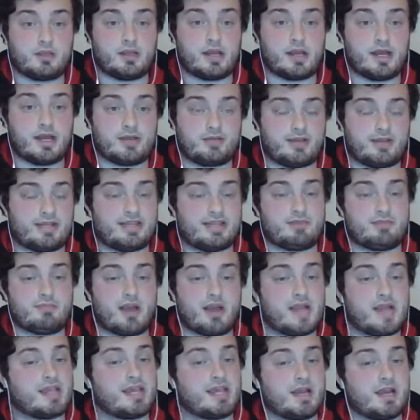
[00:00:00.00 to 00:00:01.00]
I think he
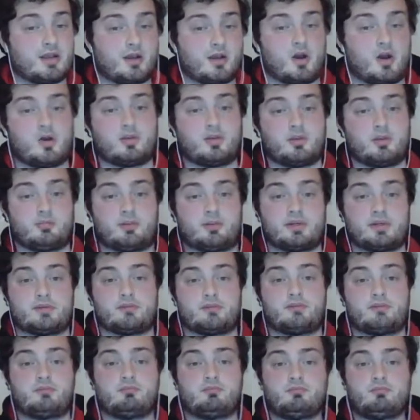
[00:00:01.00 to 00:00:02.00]
might get a call up
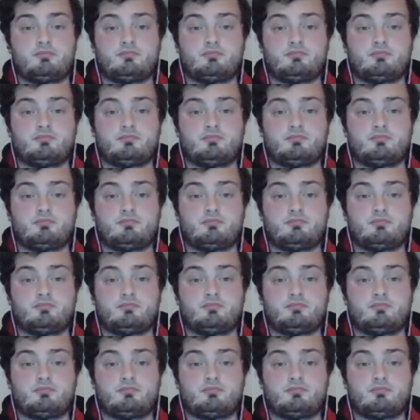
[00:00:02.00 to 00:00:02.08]
and